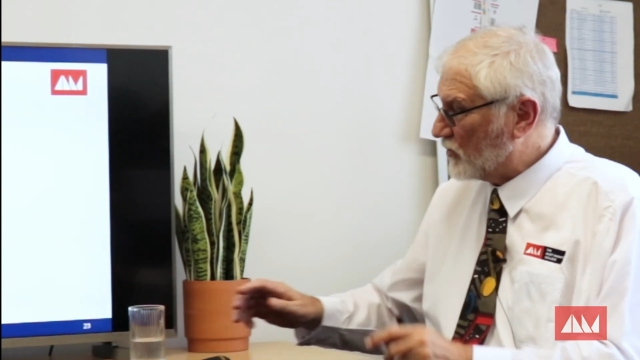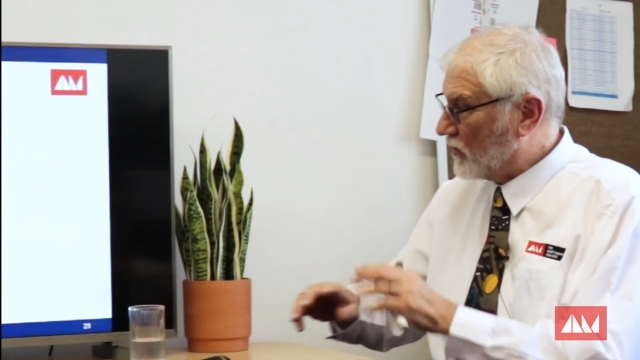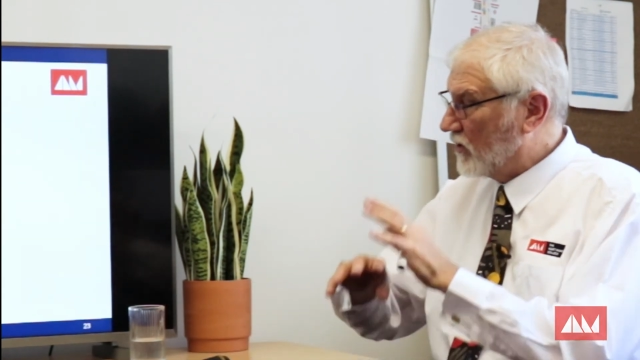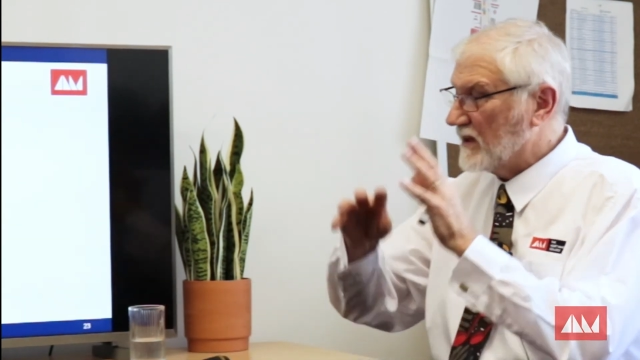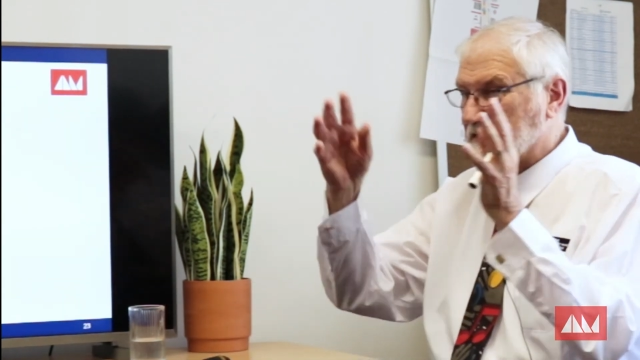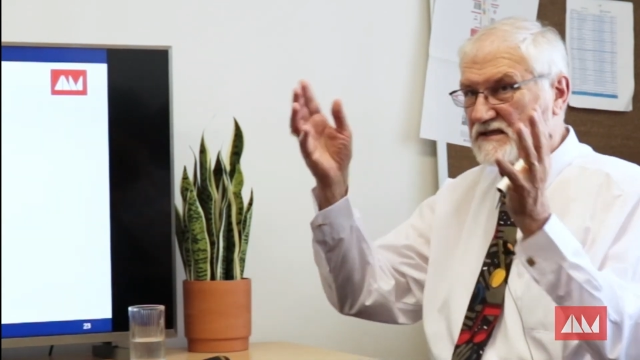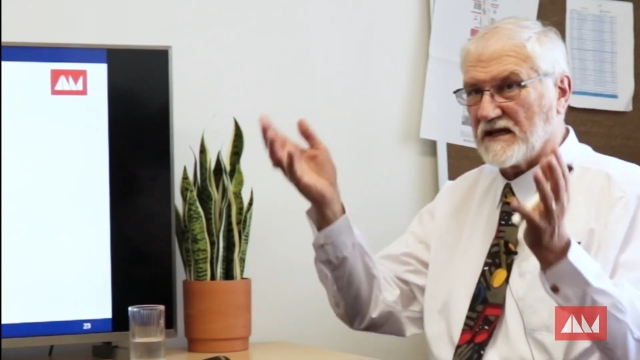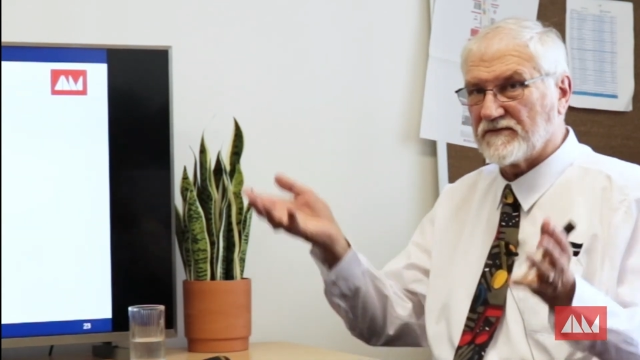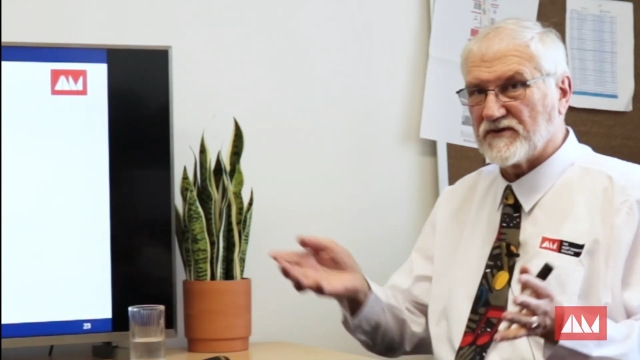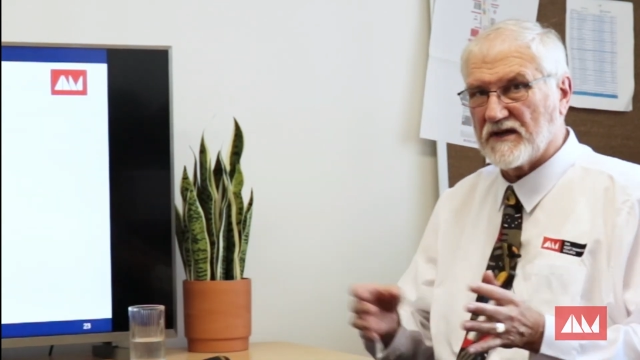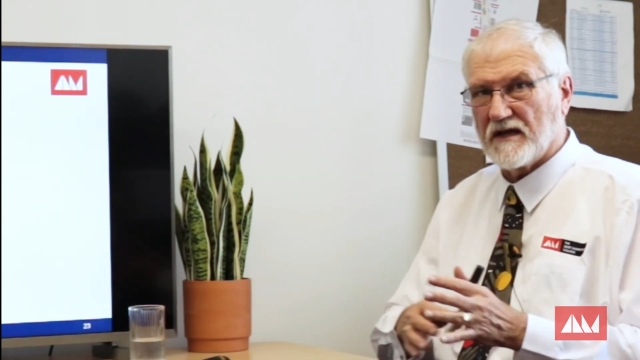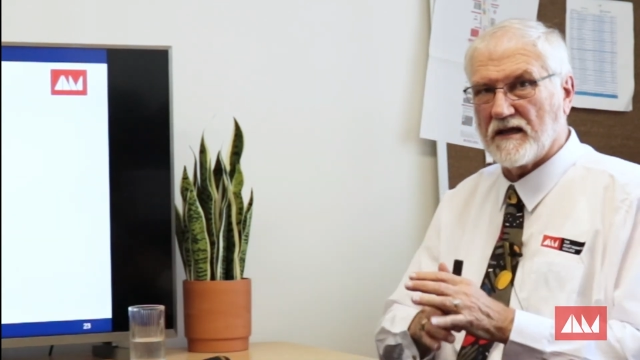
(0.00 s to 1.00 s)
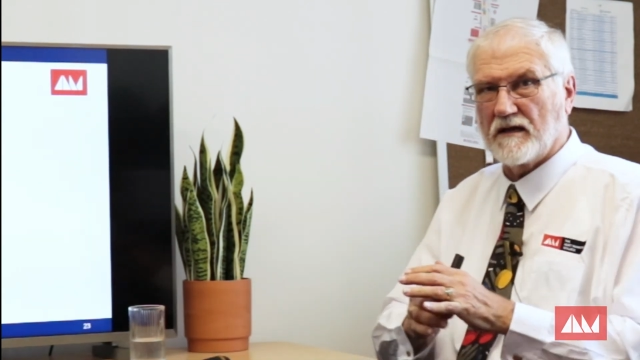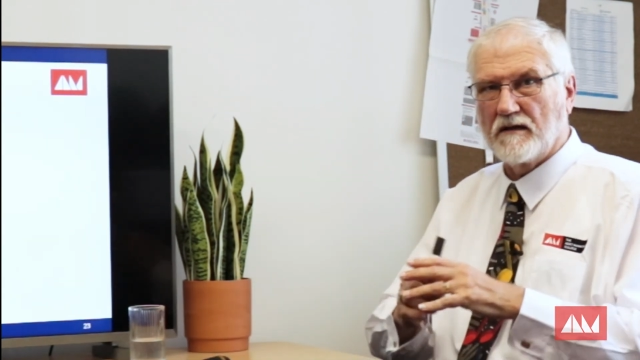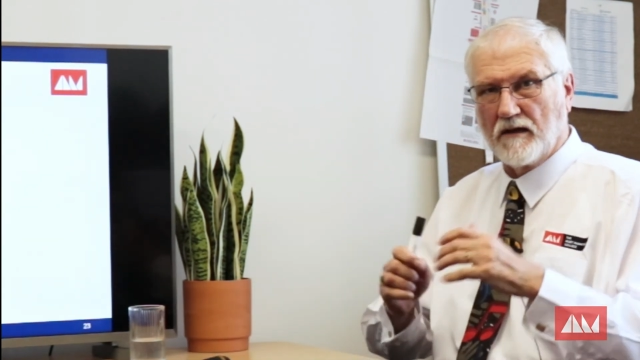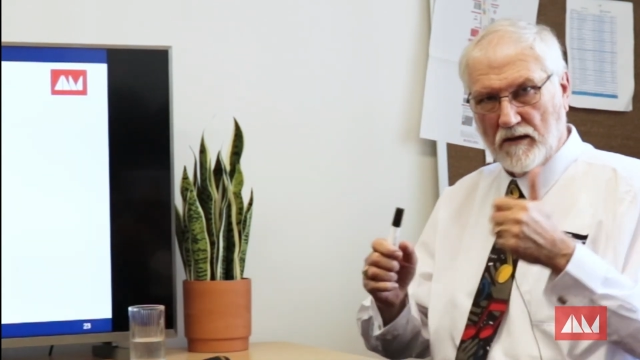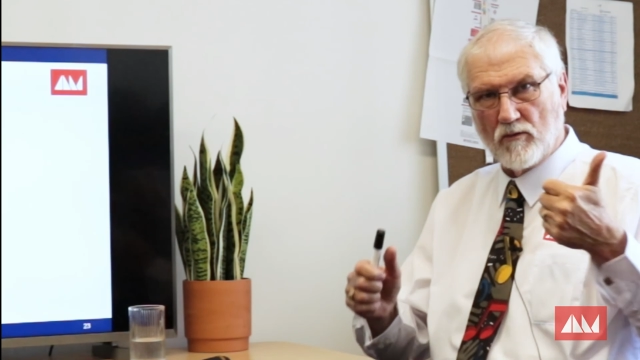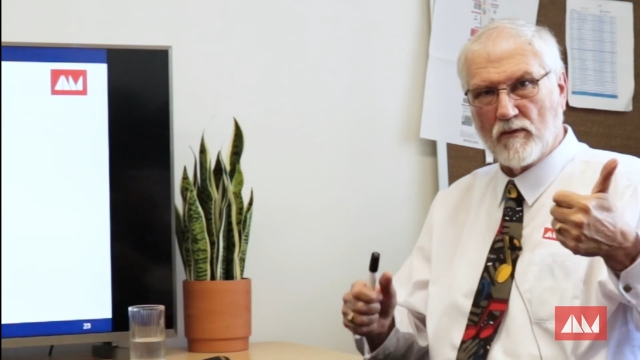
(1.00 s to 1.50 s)
all that stuff together,
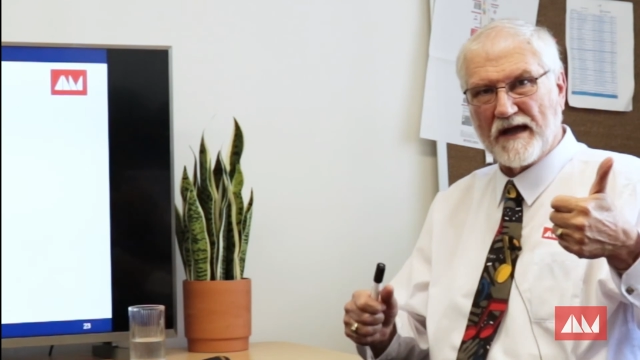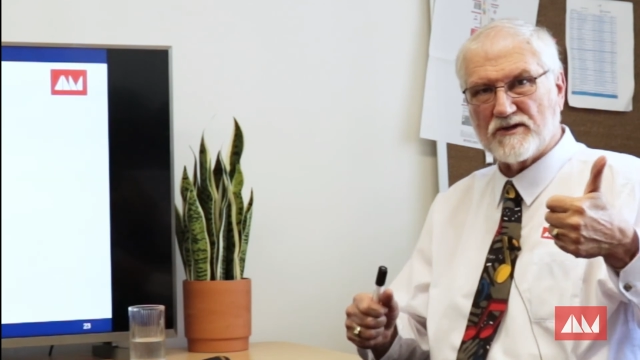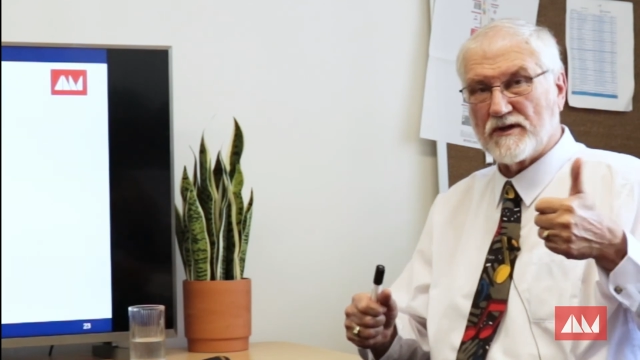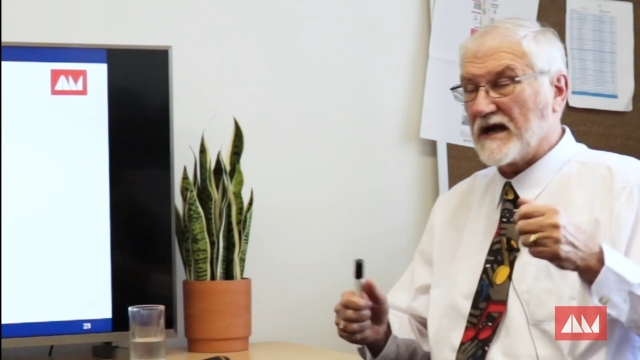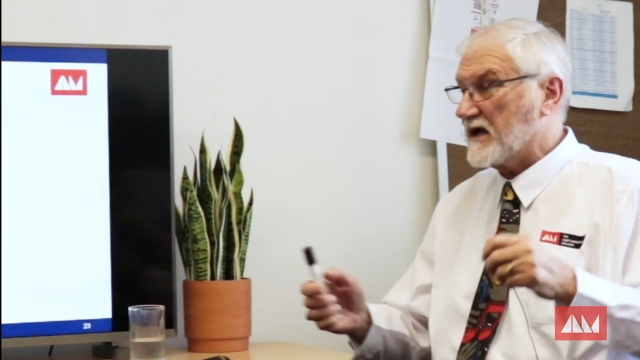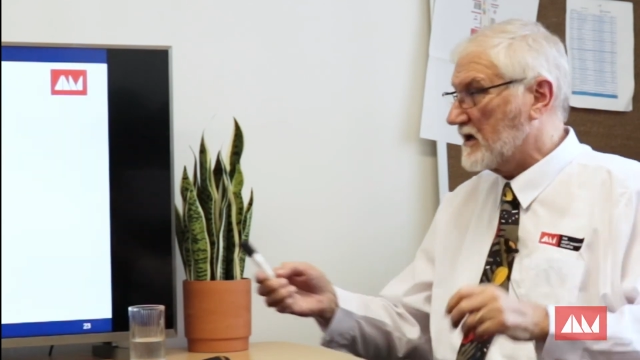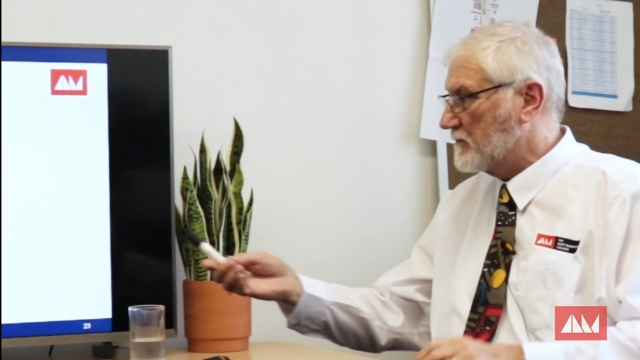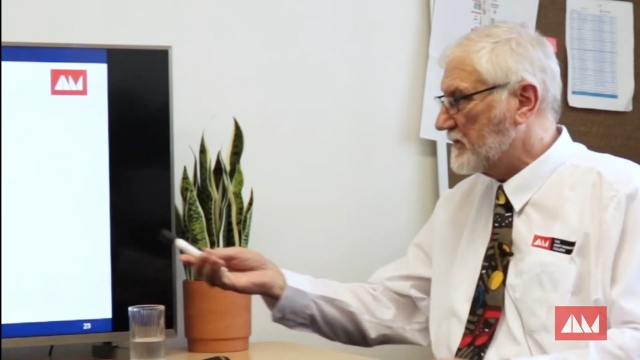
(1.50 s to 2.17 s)
we actually are going to